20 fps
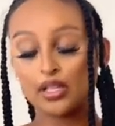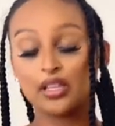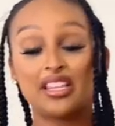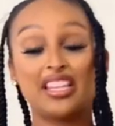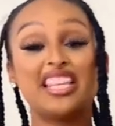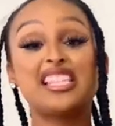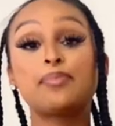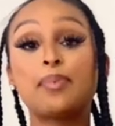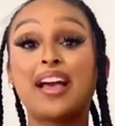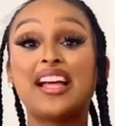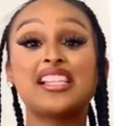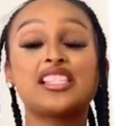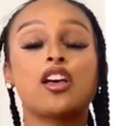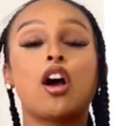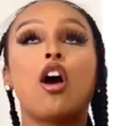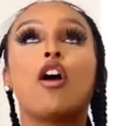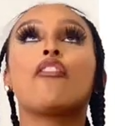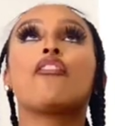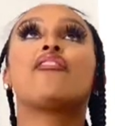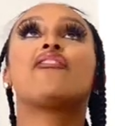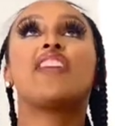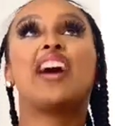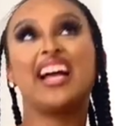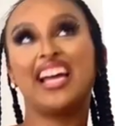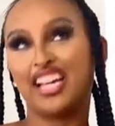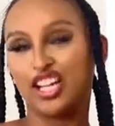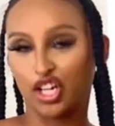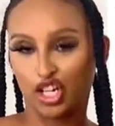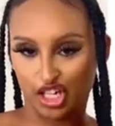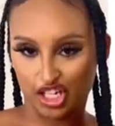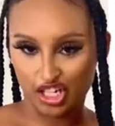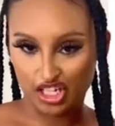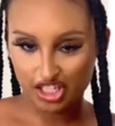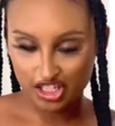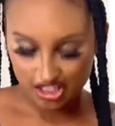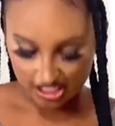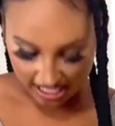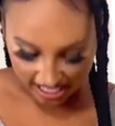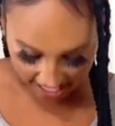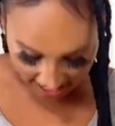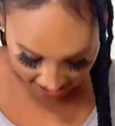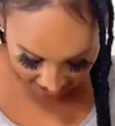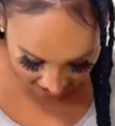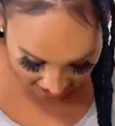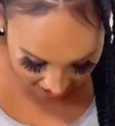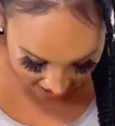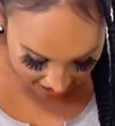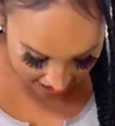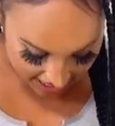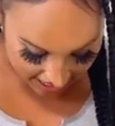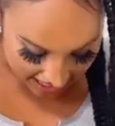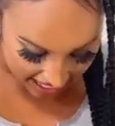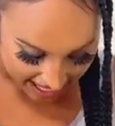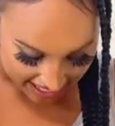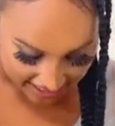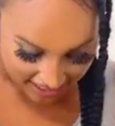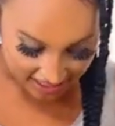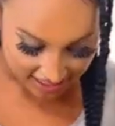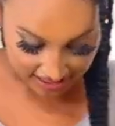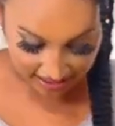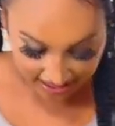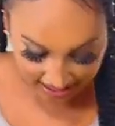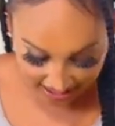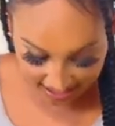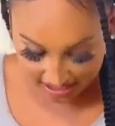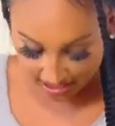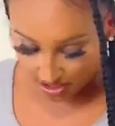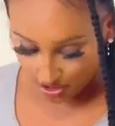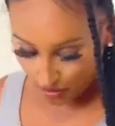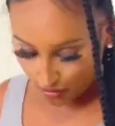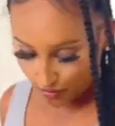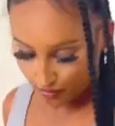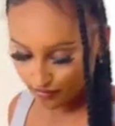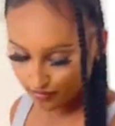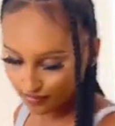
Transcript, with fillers: These pens are fire. Okay, like these are dude.